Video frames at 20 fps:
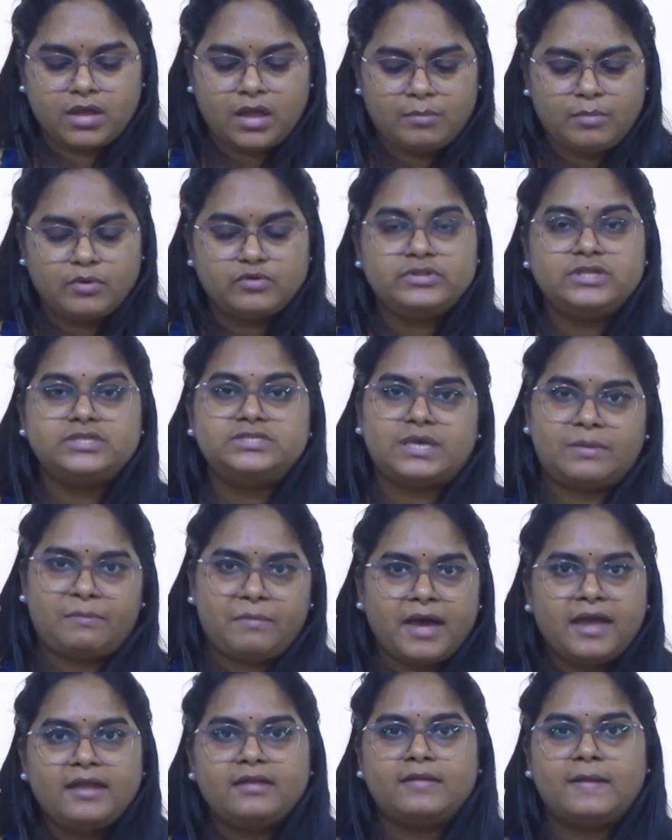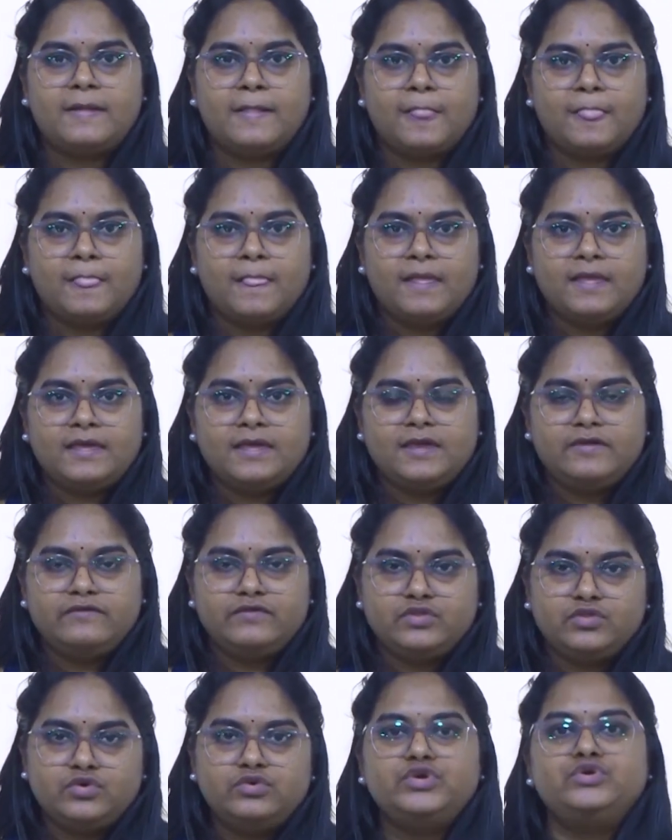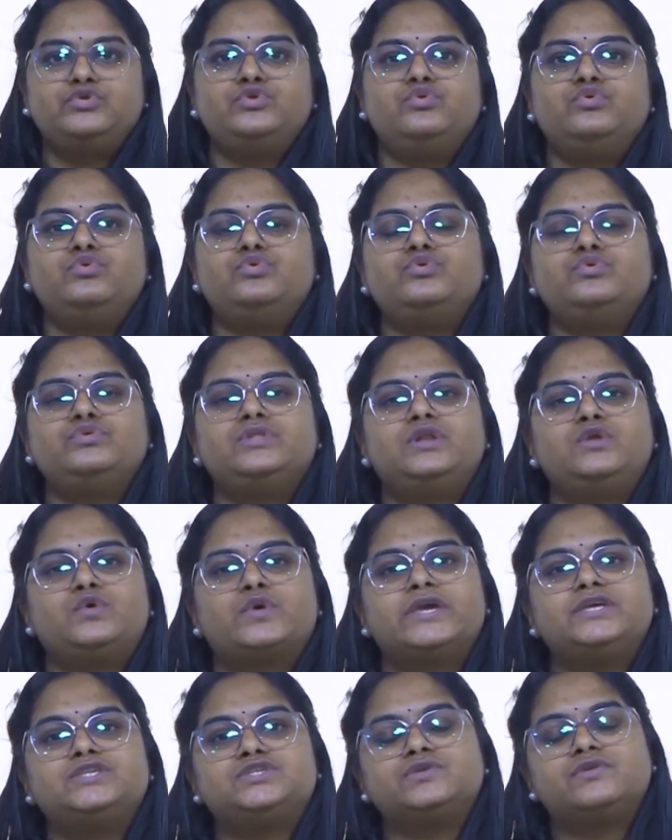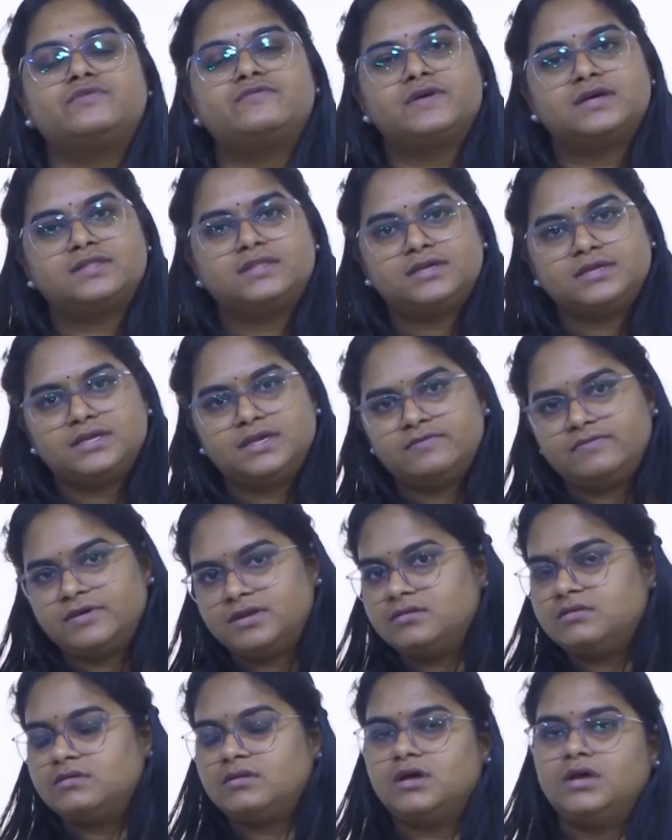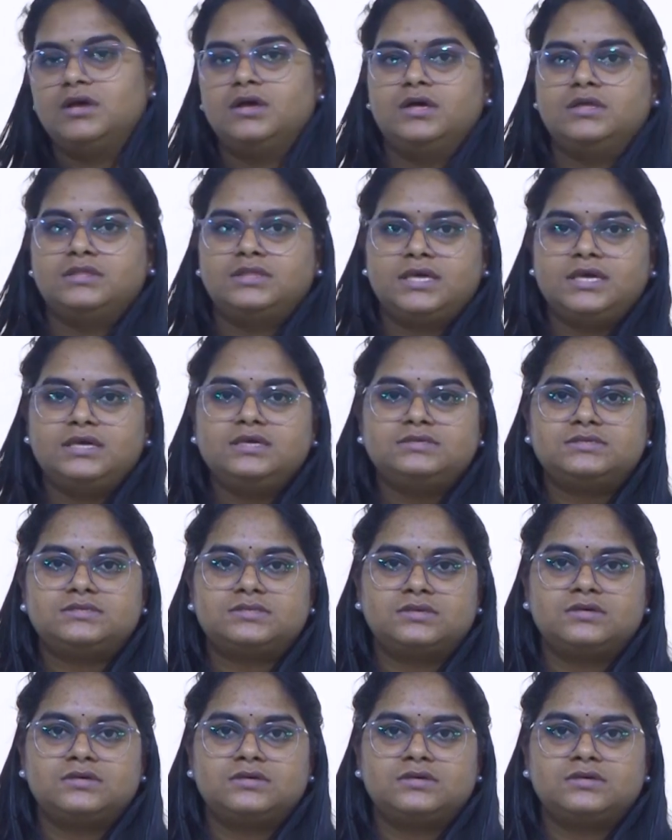about the Japan. Even though you don't know the location of other given things,